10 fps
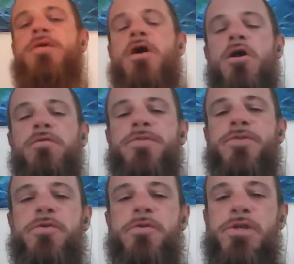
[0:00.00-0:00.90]
all of its
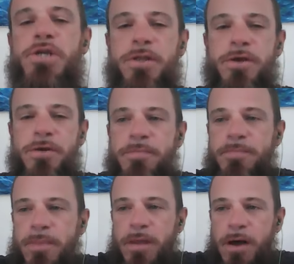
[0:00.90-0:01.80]
own agenda,
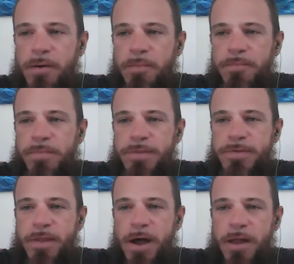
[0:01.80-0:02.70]

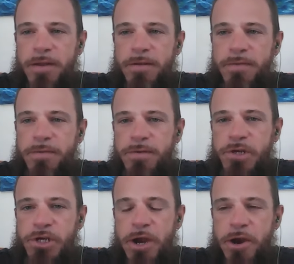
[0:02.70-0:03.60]
that's not
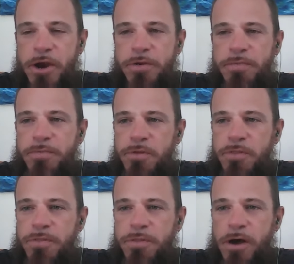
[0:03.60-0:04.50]
shared with
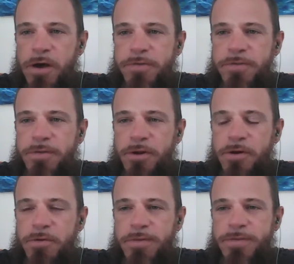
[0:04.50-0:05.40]
us. You
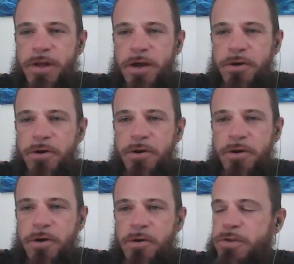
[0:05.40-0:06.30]
know, it's not in our
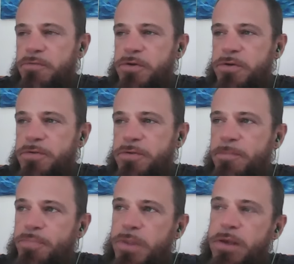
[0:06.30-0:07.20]
own
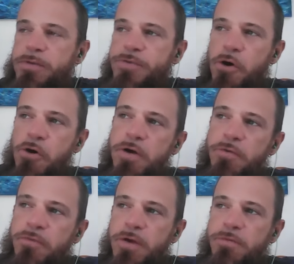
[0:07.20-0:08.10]
self-interest. So
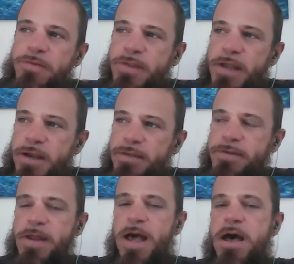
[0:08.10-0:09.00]
if the state
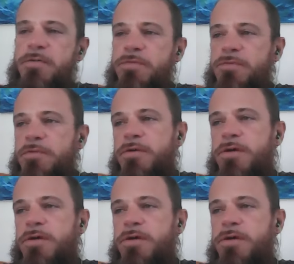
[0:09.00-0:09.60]
doesn't have